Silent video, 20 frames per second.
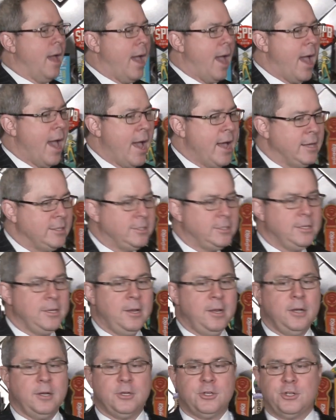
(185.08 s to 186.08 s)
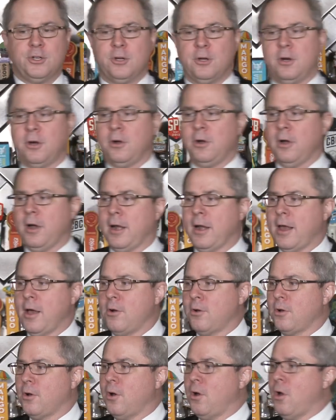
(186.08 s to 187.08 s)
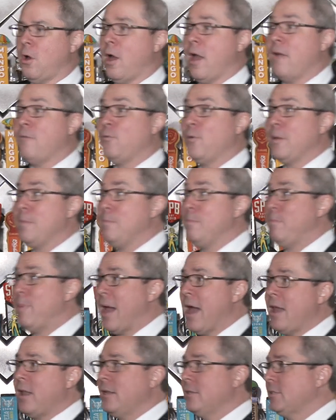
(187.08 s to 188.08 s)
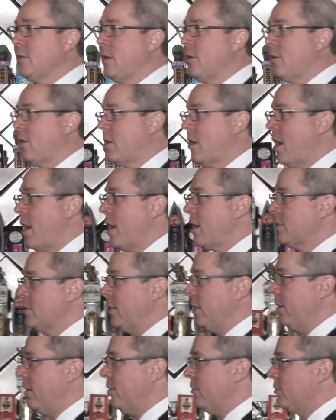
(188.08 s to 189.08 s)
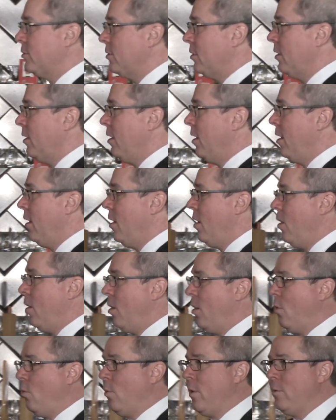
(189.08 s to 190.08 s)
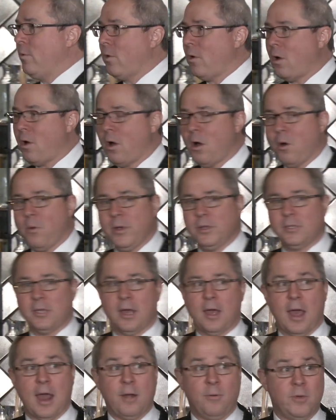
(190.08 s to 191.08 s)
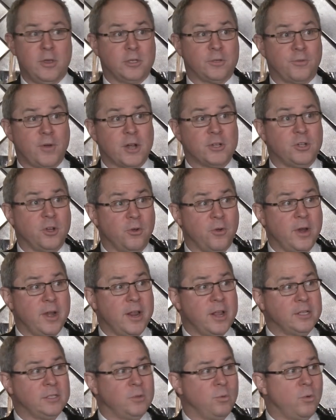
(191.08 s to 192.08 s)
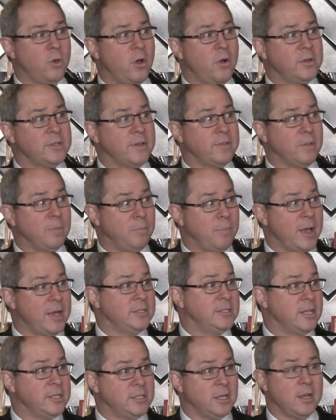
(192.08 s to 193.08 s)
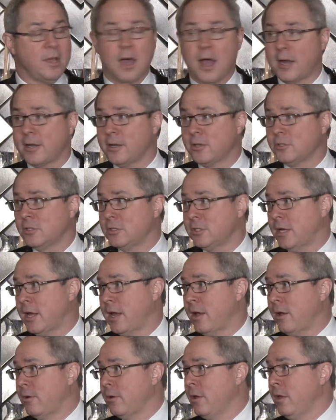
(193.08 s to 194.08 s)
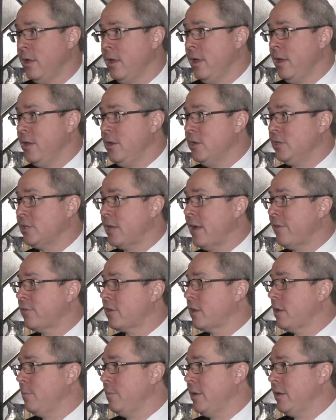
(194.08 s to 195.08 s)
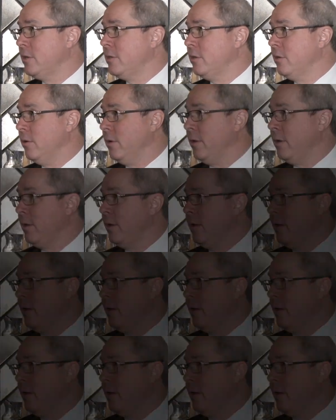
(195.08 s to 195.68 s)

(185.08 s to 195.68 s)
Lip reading: Acid, sugar, and alcohol. If we balance out our cocktails, we will always have, and we use fresh ingredients, we'll always have the best tasting cocktails in town. You just have to commit to it.